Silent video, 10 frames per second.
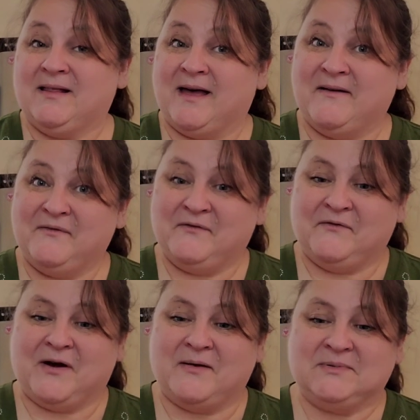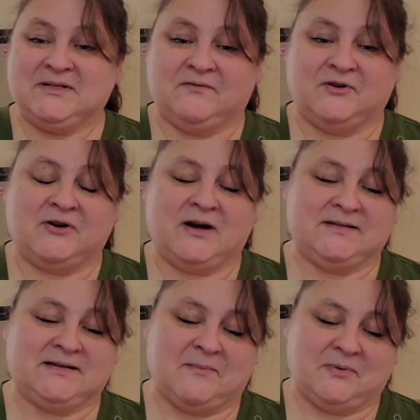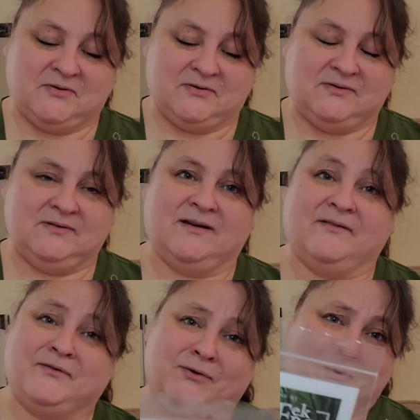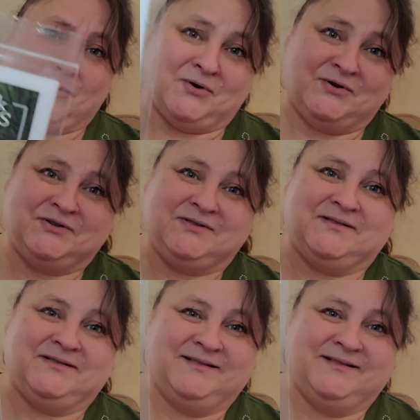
Love from Silver Creek Samplers, of course.